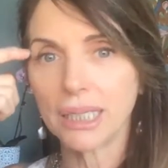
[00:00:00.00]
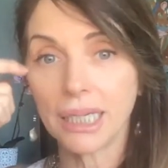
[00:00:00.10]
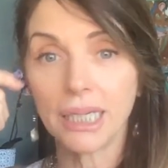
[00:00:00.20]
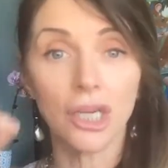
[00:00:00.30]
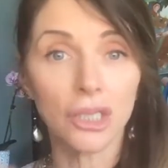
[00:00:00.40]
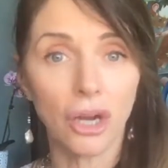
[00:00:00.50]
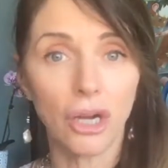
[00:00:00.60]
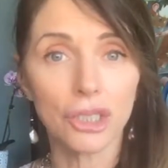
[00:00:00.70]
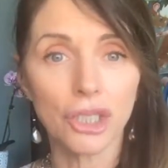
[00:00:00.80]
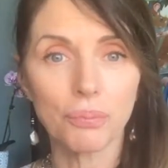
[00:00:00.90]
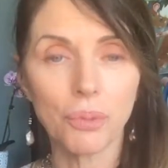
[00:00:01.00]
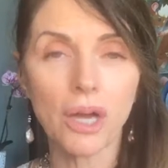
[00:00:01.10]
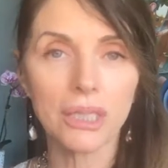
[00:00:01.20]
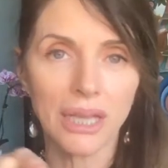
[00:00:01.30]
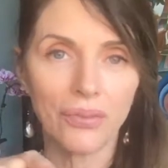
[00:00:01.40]
any unconscious
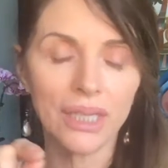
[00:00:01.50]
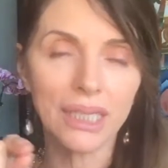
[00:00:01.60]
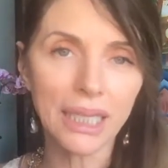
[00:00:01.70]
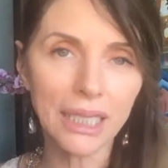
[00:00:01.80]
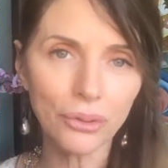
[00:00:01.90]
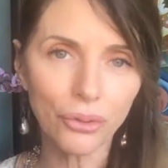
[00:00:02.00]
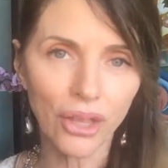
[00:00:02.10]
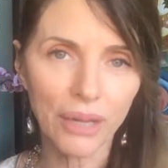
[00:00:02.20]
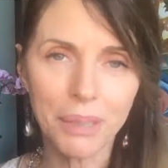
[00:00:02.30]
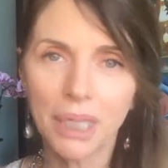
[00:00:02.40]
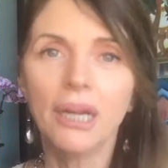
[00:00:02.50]
blocks and then heal them,